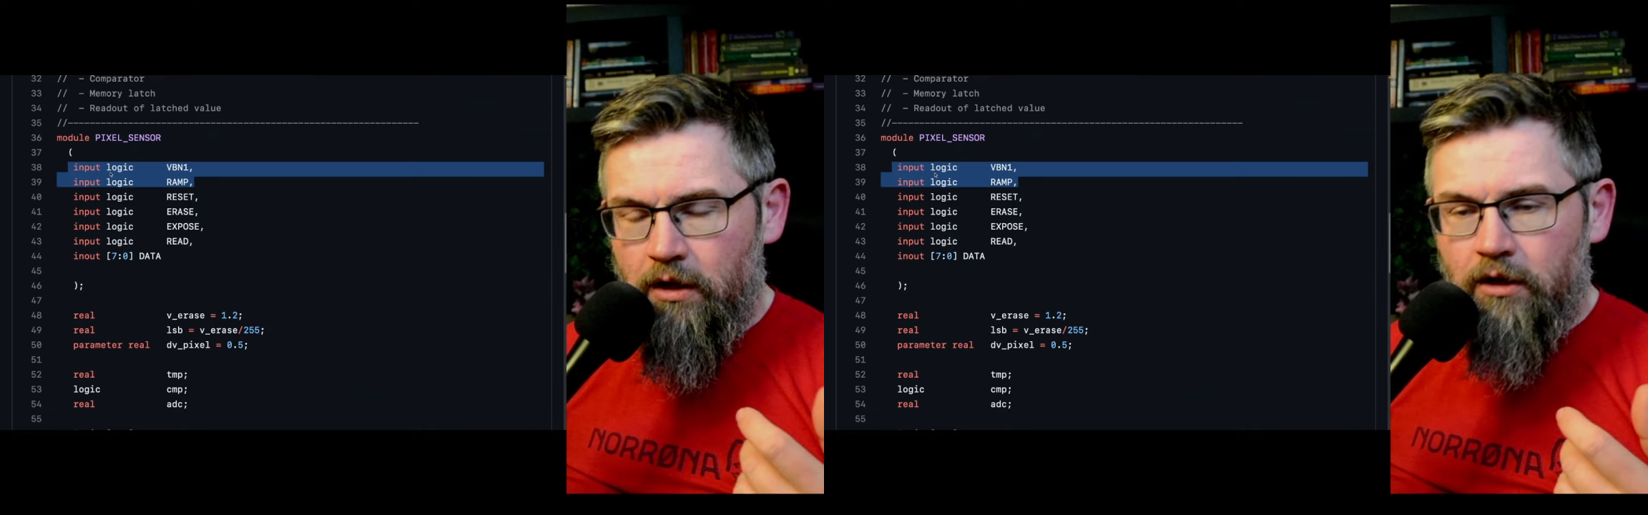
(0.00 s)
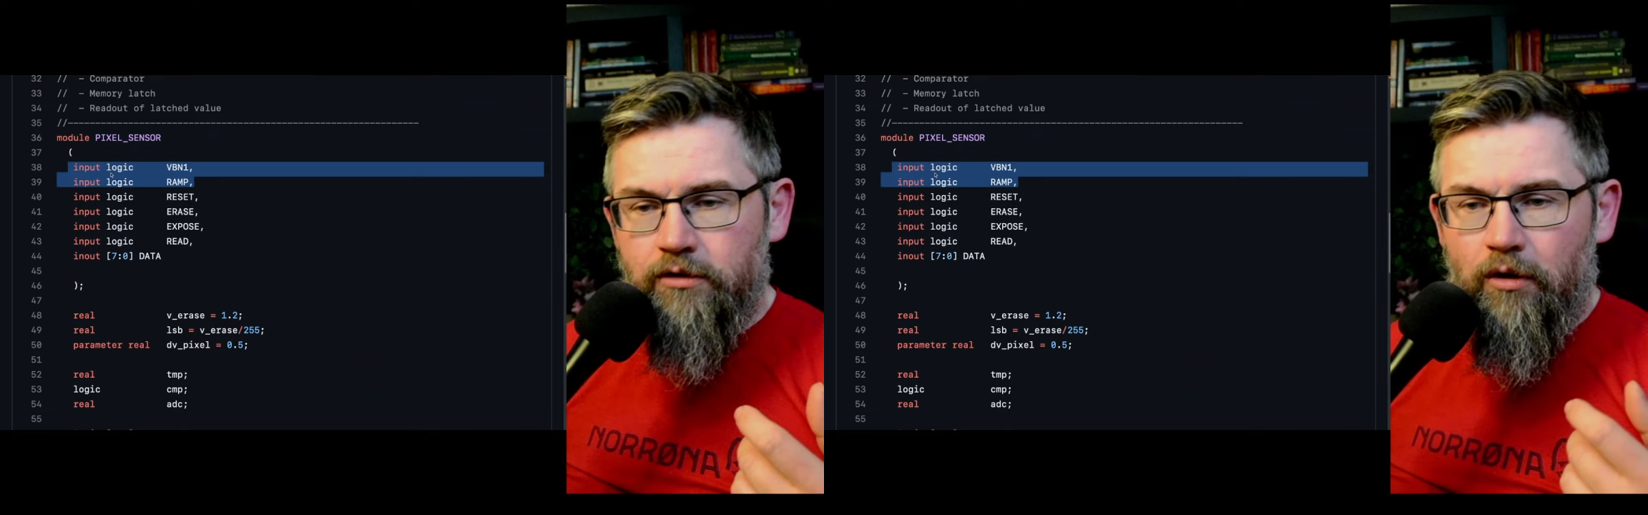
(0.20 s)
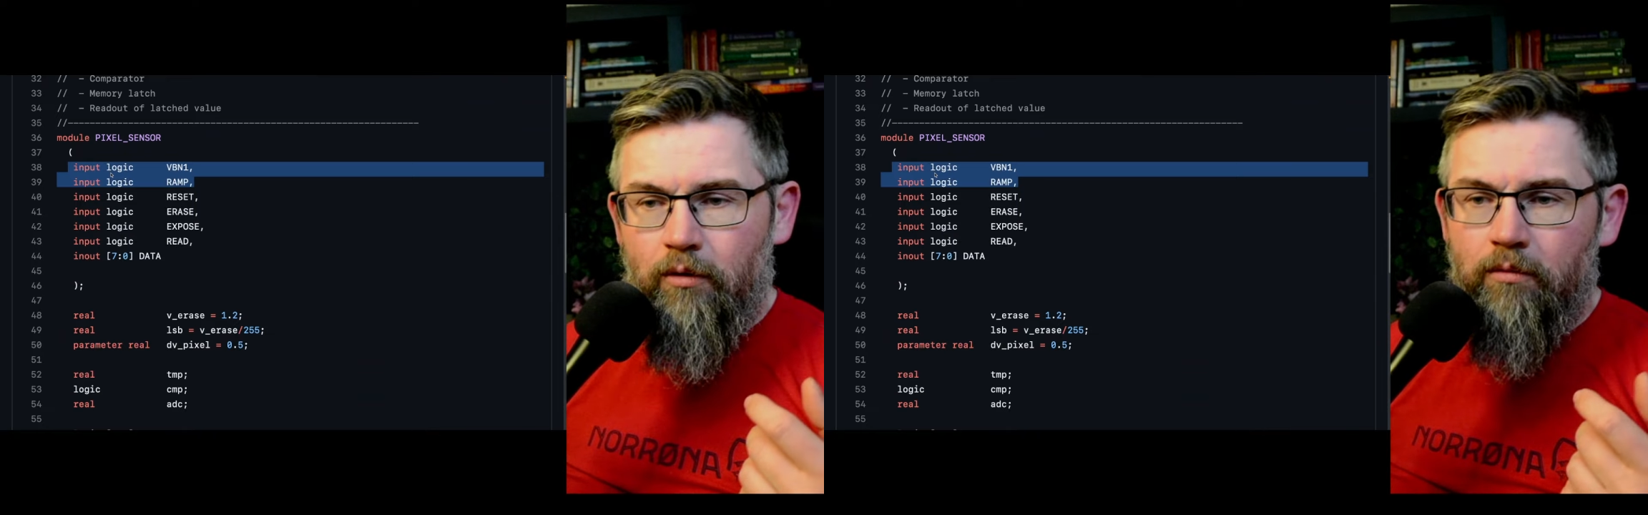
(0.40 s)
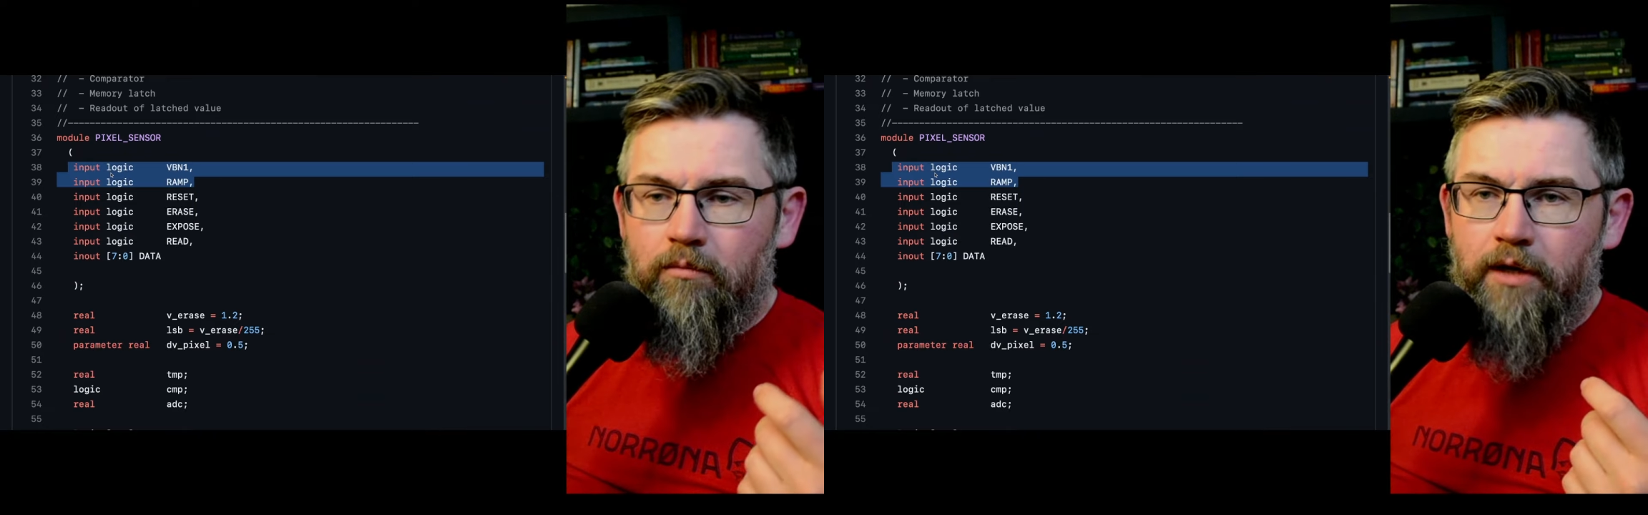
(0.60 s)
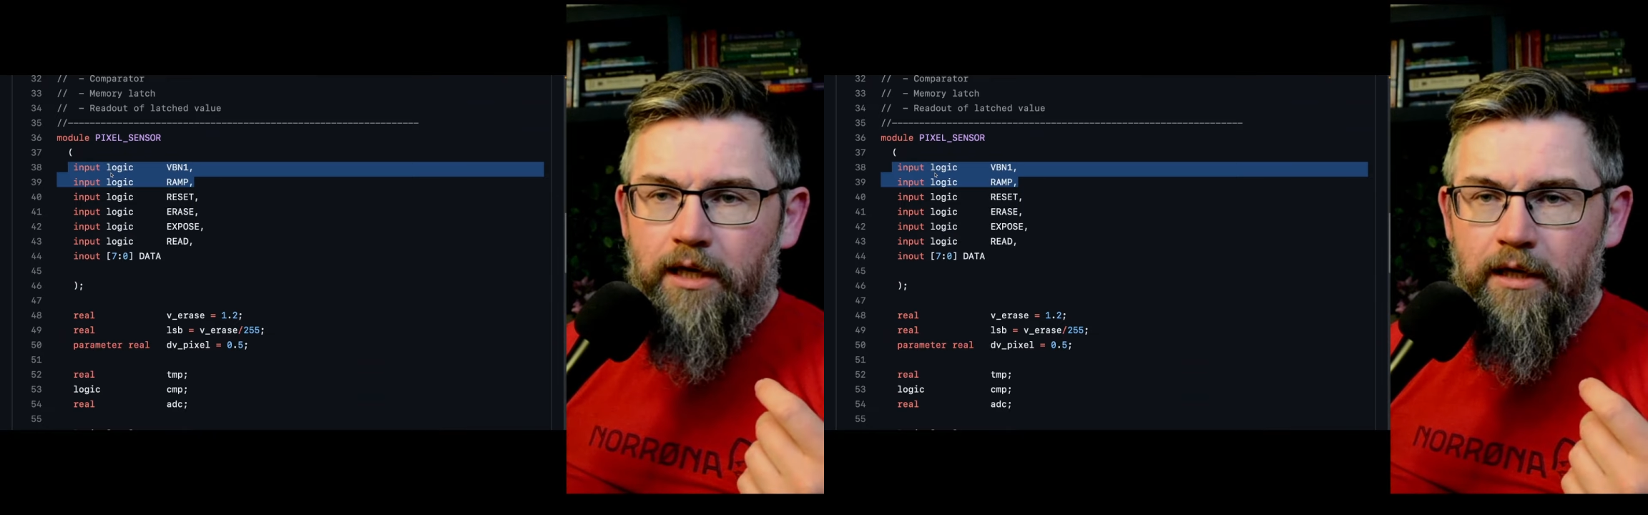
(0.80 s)
So
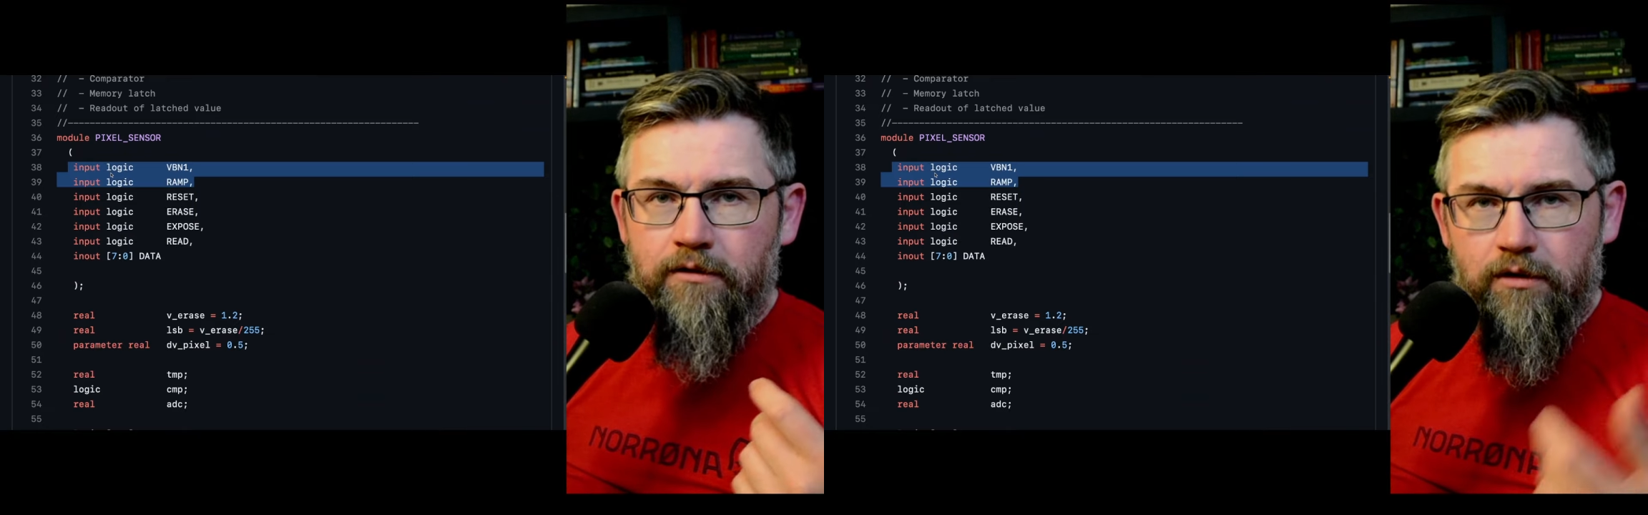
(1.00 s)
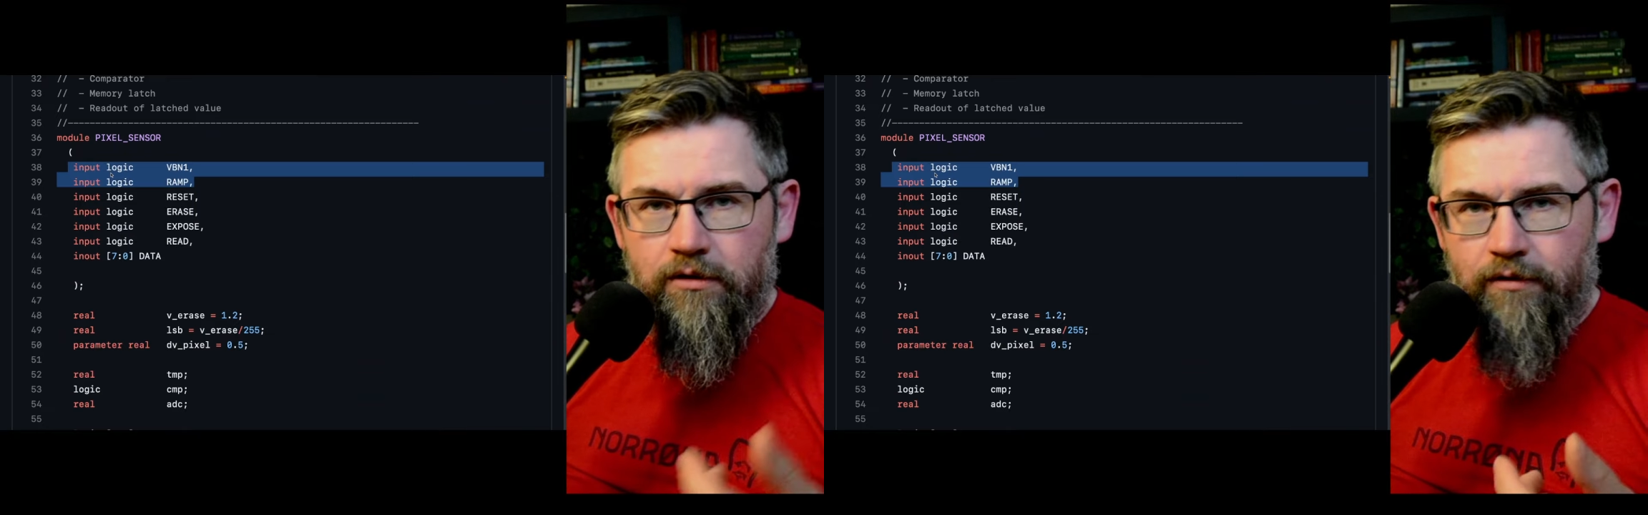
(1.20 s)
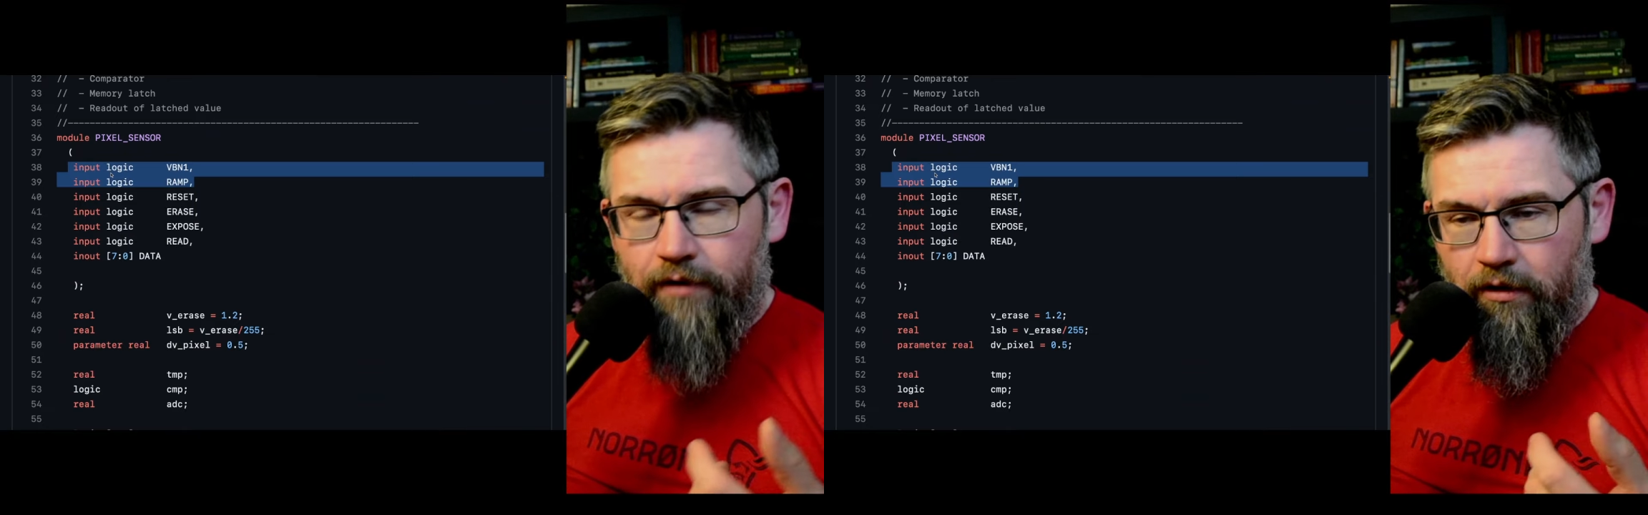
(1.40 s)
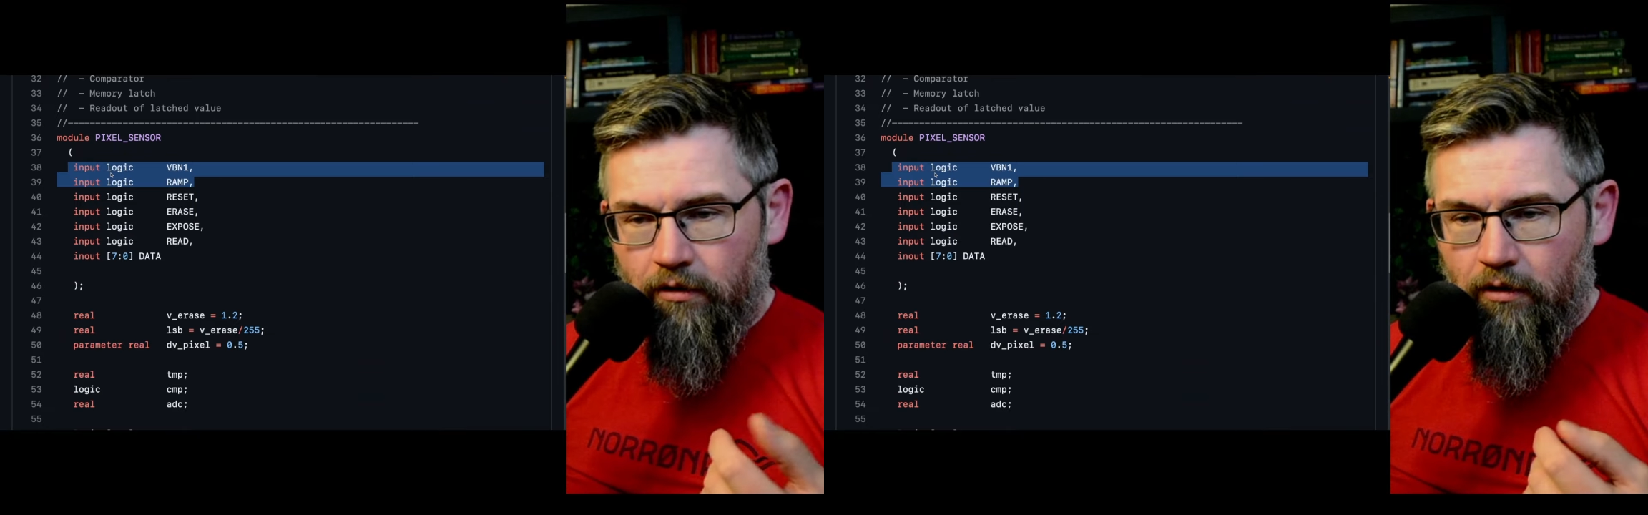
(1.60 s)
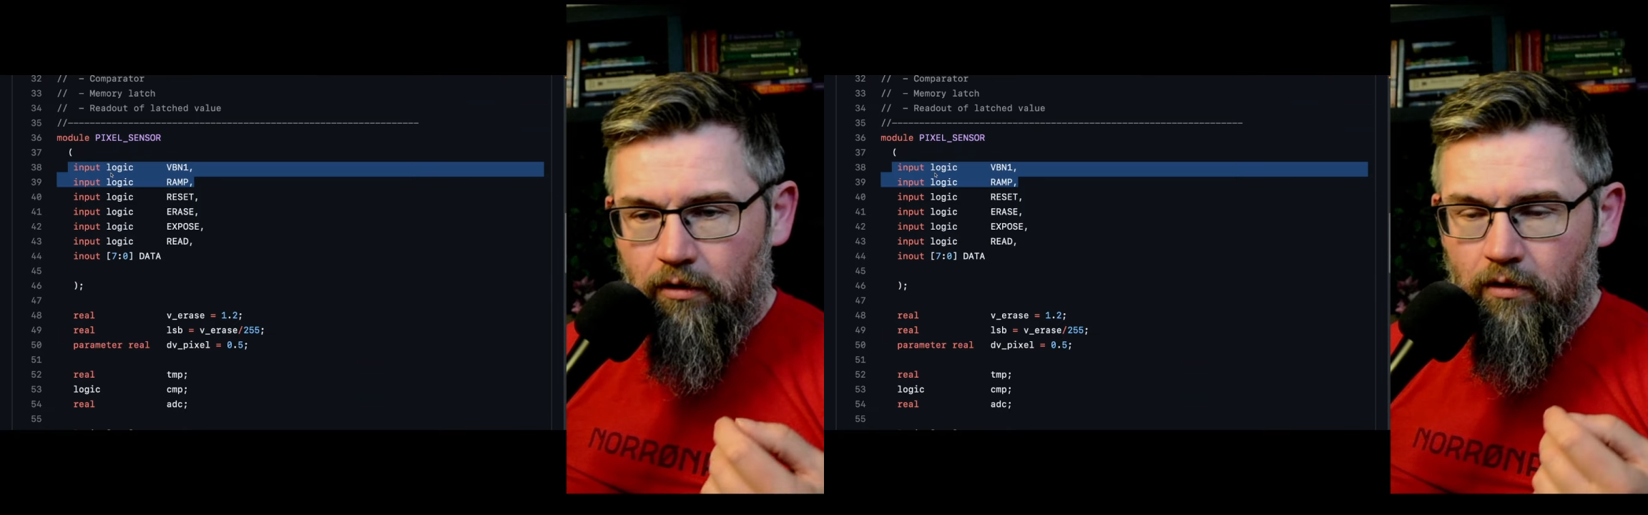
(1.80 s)
in
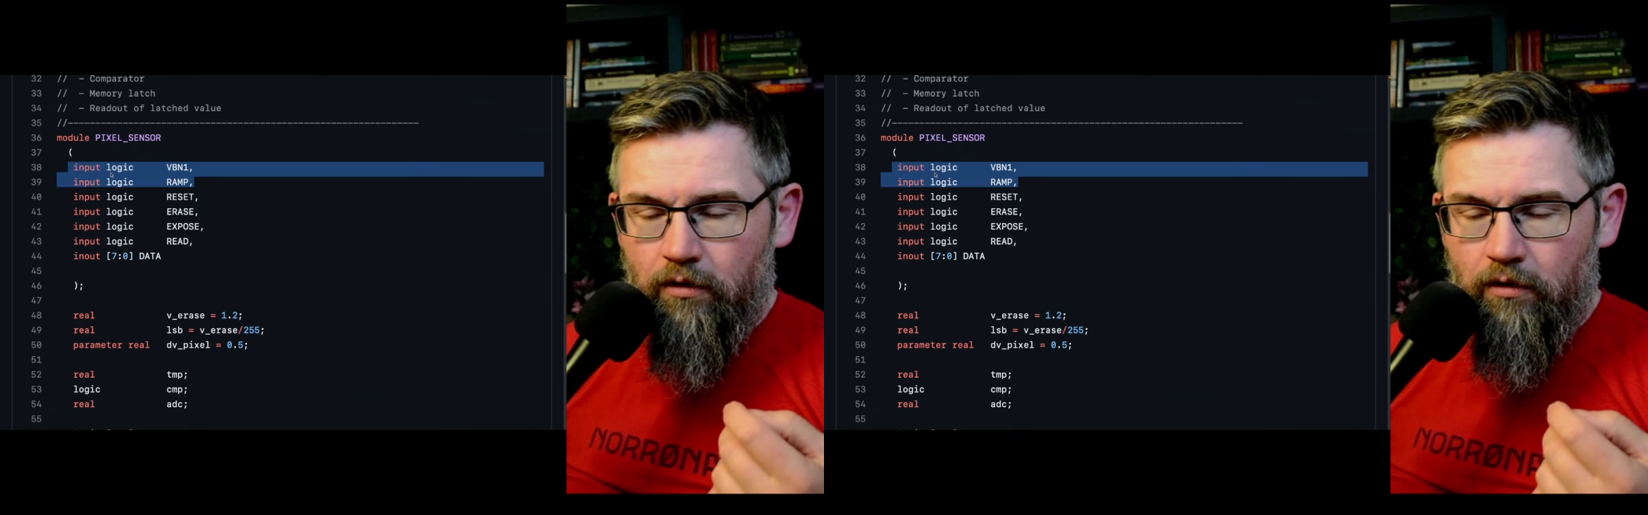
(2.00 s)
SystemVerilog,